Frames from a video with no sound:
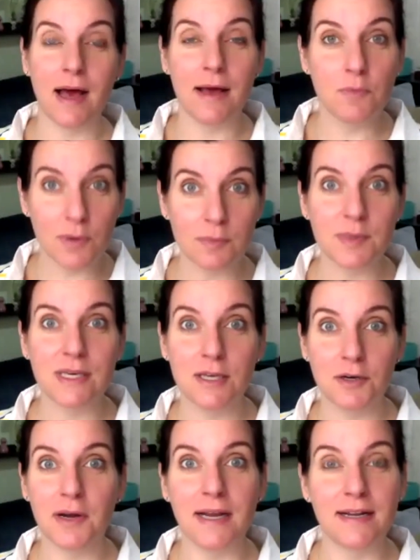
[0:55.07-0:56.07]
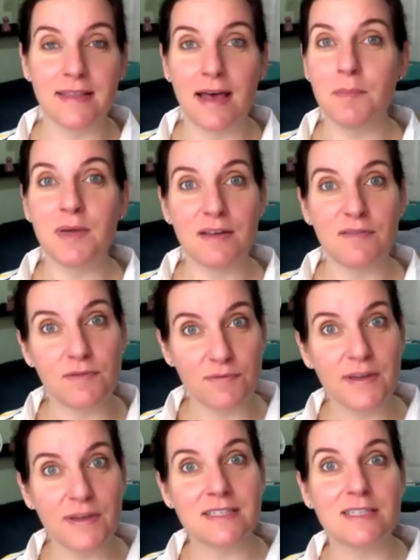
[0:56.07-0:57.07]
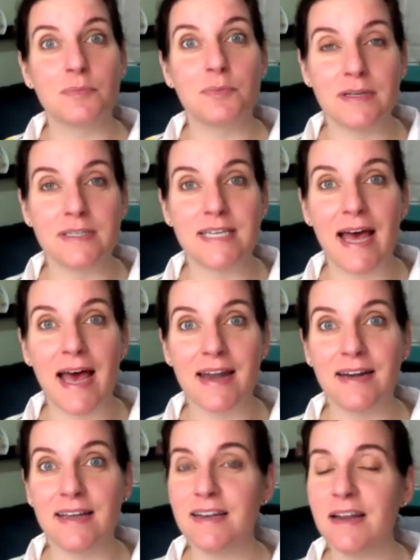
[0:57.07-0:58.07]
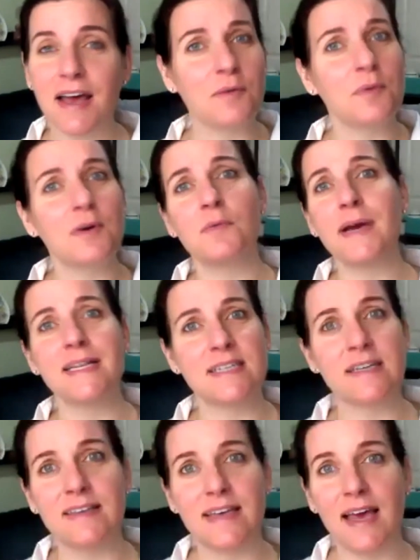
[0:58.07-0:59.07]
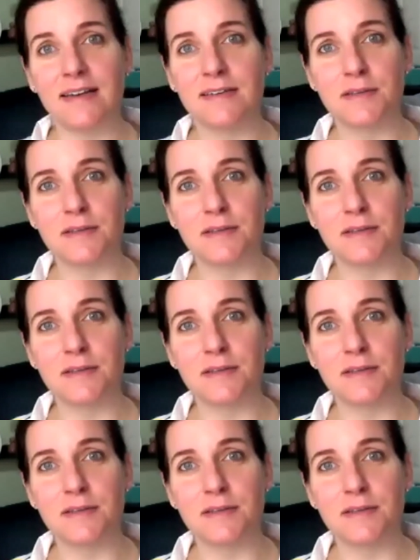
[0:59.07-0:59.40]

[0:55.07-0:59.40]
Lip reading: I will be curating them, and if it fits to add it in, I don't want to wait till the end.